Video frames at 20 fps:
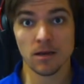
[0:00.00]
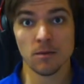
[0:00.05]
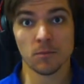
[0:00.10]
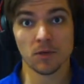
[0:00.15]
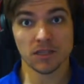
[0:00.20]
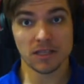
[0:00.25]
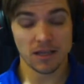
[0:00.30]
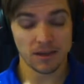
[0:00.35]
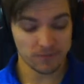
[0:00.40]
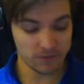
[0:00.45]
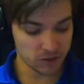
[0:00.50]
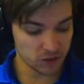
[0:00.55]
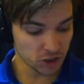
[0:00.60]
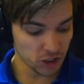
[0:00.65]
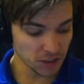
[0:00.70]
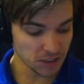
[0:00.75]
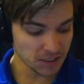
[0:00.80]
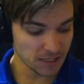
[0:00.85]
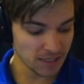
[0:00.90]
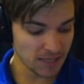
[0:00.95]
but they have
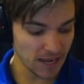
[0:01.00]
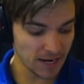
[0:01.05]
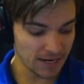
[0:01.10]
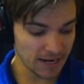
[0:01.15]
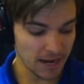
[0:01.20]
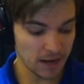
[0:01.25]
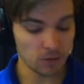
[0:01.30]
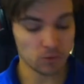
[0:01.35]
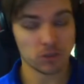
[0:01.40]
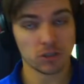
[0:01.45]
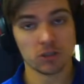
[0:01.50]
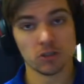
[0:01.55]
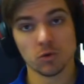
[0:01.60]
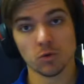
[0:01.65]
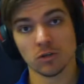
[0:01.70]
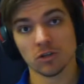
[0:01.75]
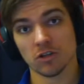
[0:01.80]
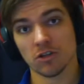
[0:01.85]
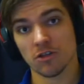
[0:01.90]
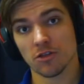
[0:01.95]
adjusted that now to
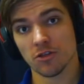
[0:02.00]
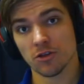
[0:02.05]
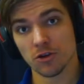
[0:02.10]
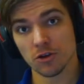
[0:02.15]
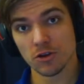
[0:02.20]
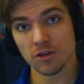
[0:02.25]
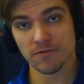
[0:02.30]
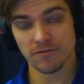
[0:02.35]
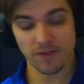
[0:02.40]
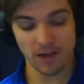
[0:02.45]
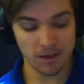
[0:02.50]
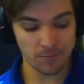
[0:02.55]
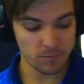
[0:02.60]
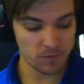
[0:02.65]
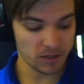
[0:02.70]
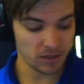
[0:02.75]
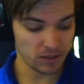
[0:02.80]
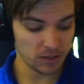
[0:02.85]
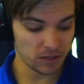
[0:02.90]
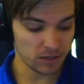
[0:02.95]
235
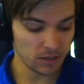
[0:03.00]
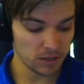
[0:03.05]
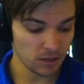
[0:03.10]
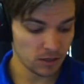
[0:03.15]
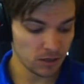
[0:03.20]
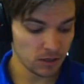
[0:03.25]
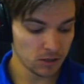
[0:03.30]
million